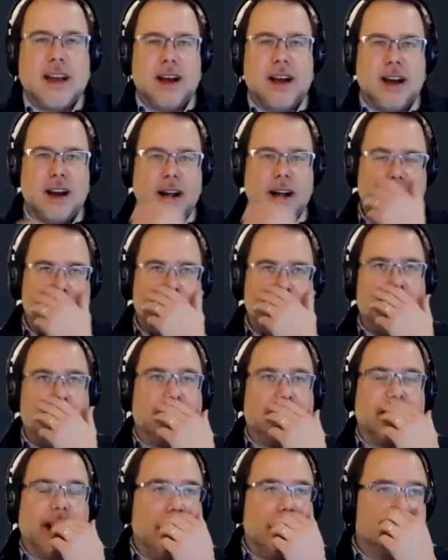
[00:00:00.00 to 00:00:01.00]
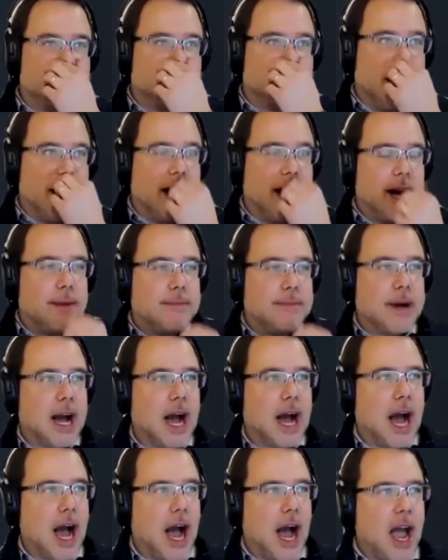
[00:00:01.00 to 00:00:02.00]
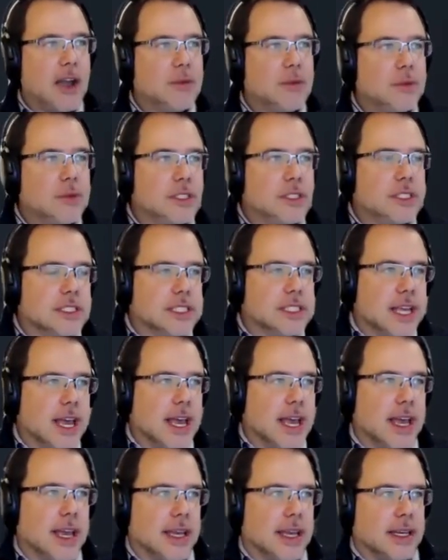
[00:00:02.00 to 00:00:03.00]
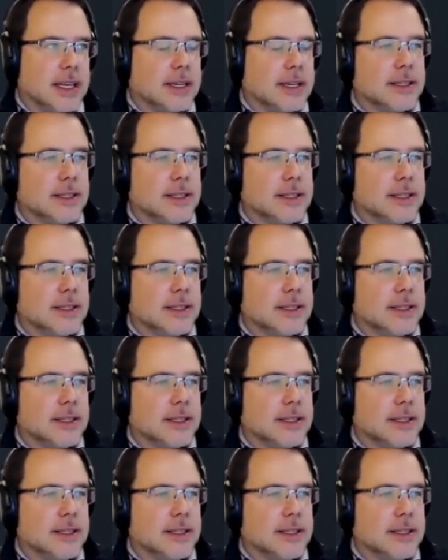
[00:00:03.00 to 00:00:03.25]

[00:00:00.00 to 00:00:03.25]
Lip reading: Oh gosh. I would say,